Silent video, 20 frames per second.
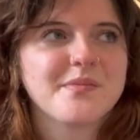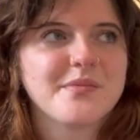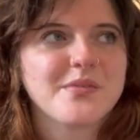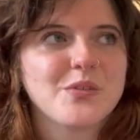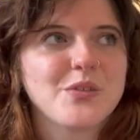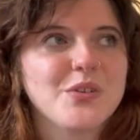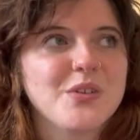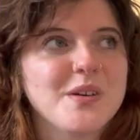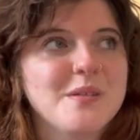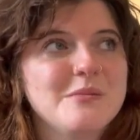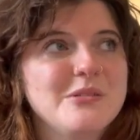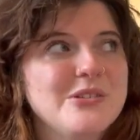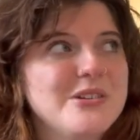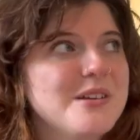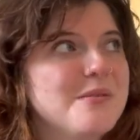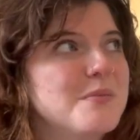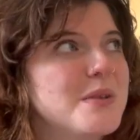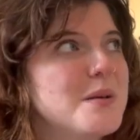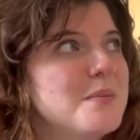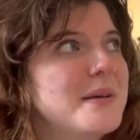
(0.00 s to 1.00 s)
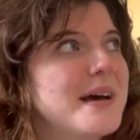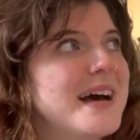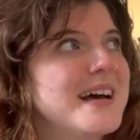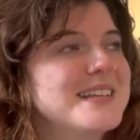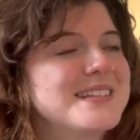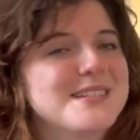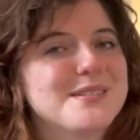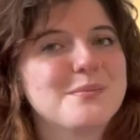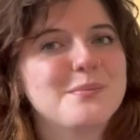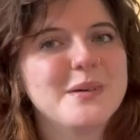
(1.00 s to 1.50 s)
So I'm doing my
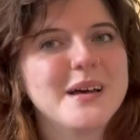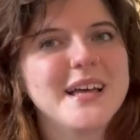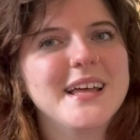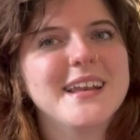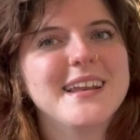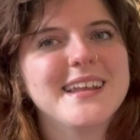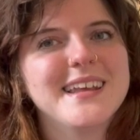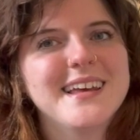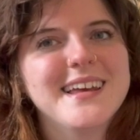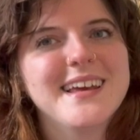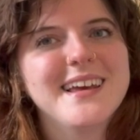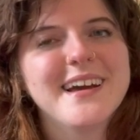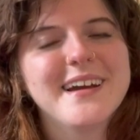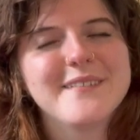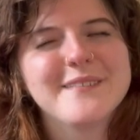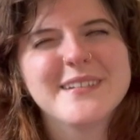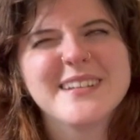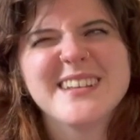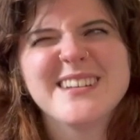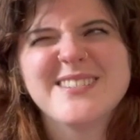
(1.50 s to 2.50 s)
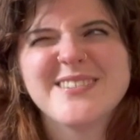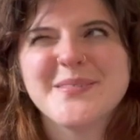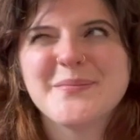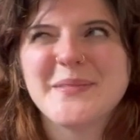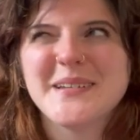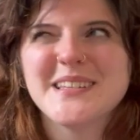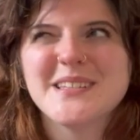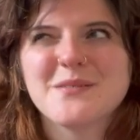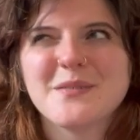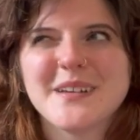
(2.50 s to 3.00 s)
best, but I really don't want
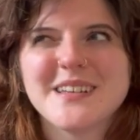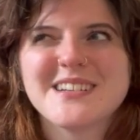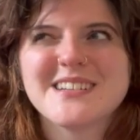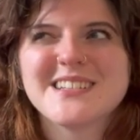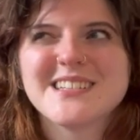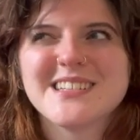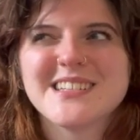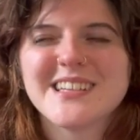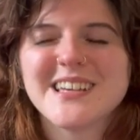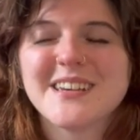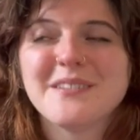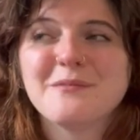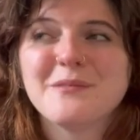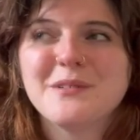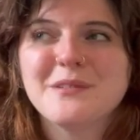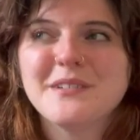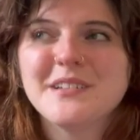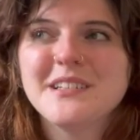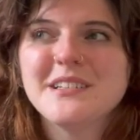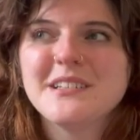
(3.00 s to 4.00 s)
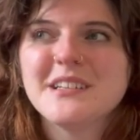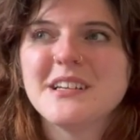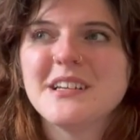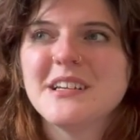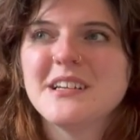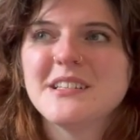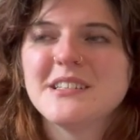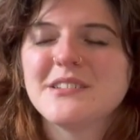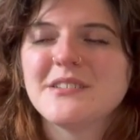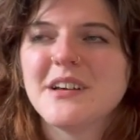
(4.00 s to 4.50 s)
my sweaters to get ruined,
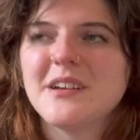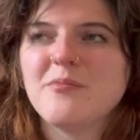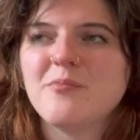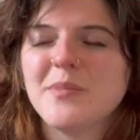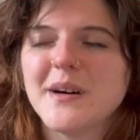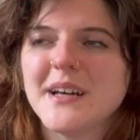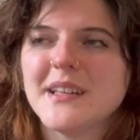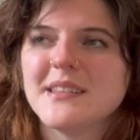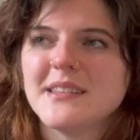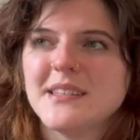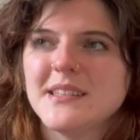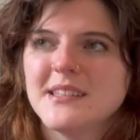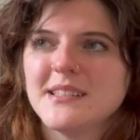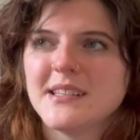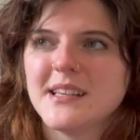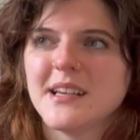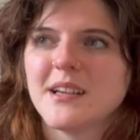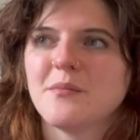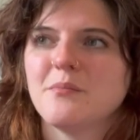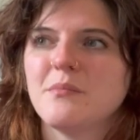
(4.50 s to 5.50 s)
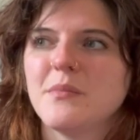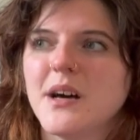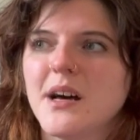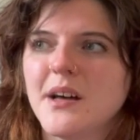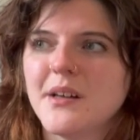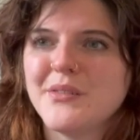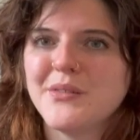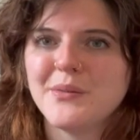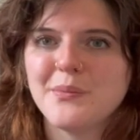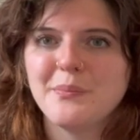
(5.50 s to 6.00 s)
so I bought these, like,
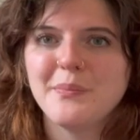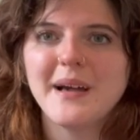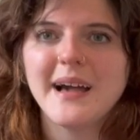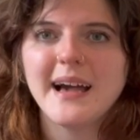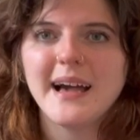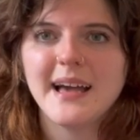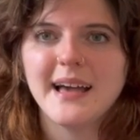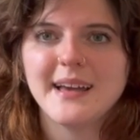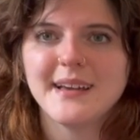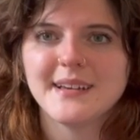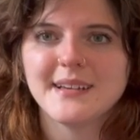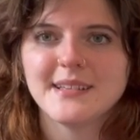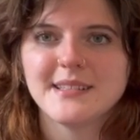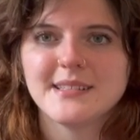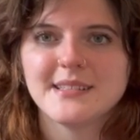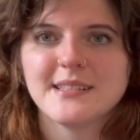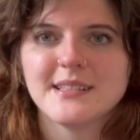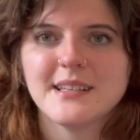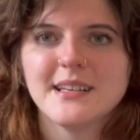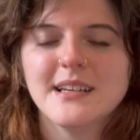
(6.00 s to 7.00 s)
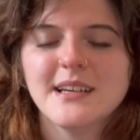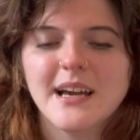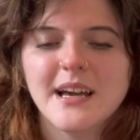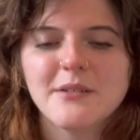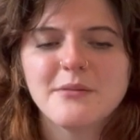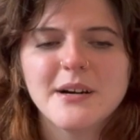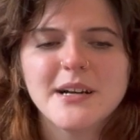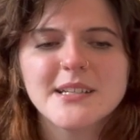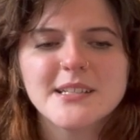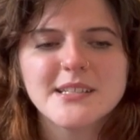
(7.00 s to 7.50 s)
moth bags. I
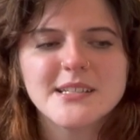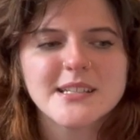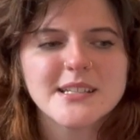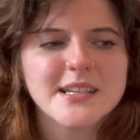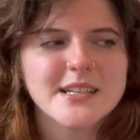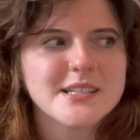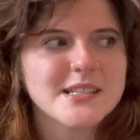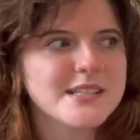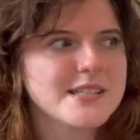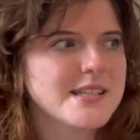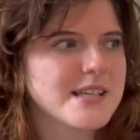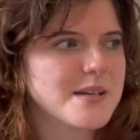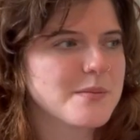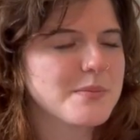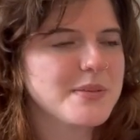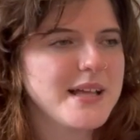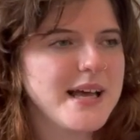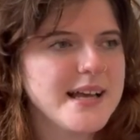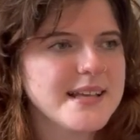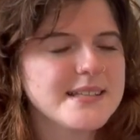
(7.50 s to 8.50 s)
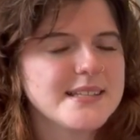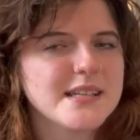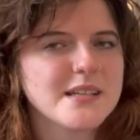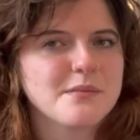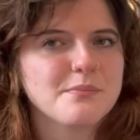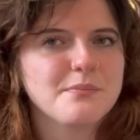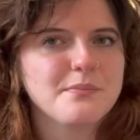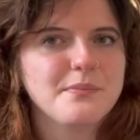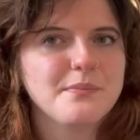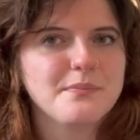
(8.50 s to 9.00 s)
wanted to get just, like, plastic
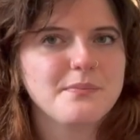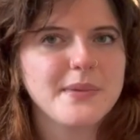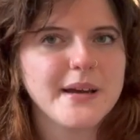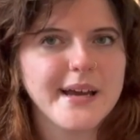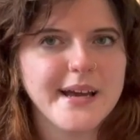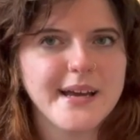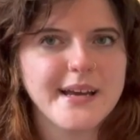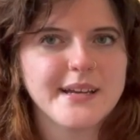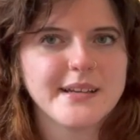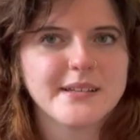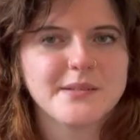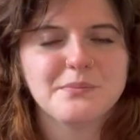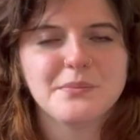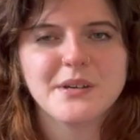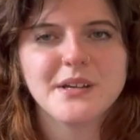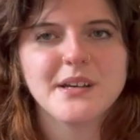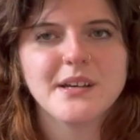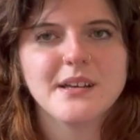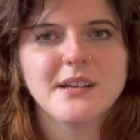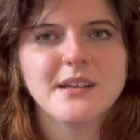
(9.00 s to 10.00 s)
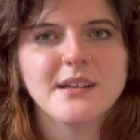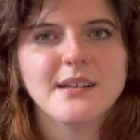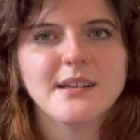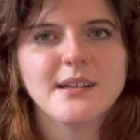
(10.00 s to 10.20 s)
bags, but